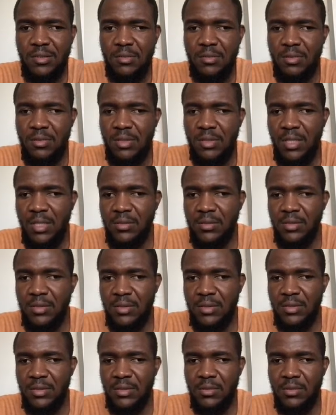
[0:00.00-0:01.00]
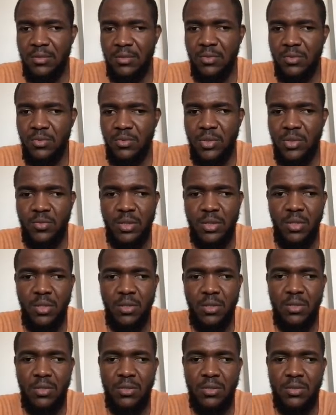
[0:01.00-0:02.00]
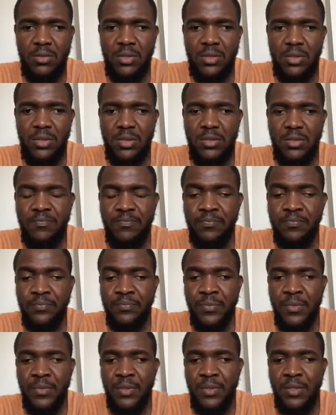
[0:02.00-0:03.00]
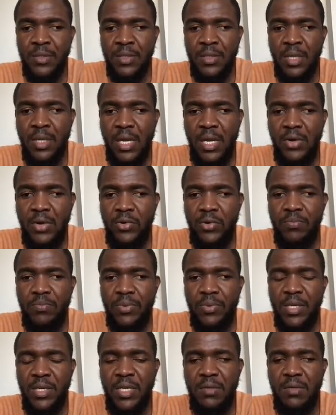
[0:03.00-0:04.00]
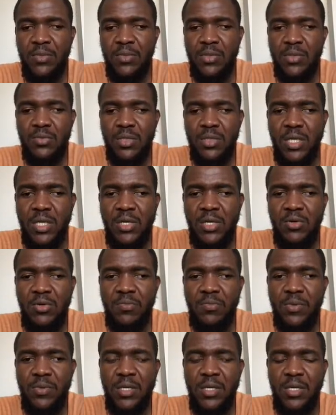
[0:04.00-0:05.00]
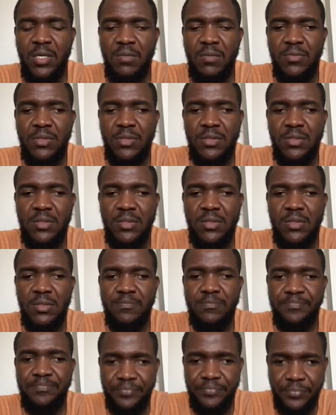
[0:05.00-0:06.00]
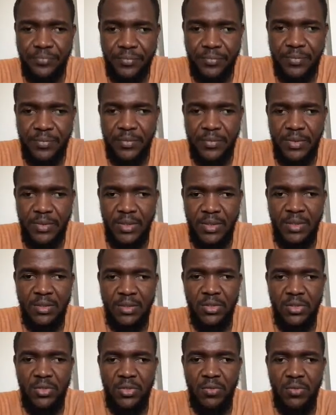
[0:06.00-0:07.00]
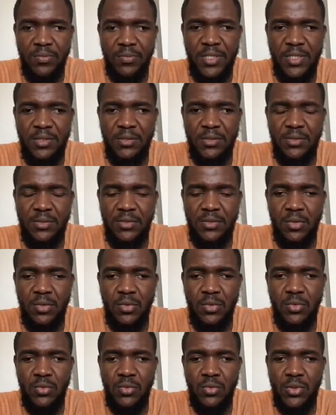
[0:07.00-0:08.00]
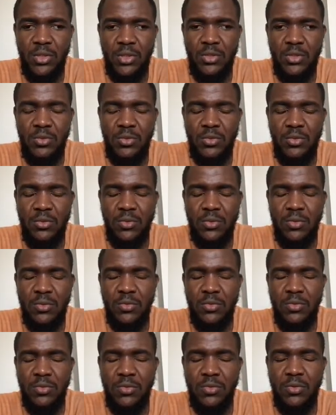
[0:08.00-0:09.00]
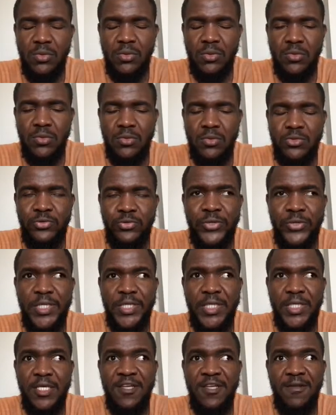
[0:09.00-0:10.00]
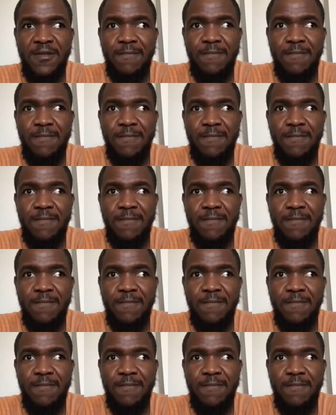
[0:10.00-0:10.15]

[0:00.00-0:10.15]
text which will hold the RPM. So the RPM is a command used to create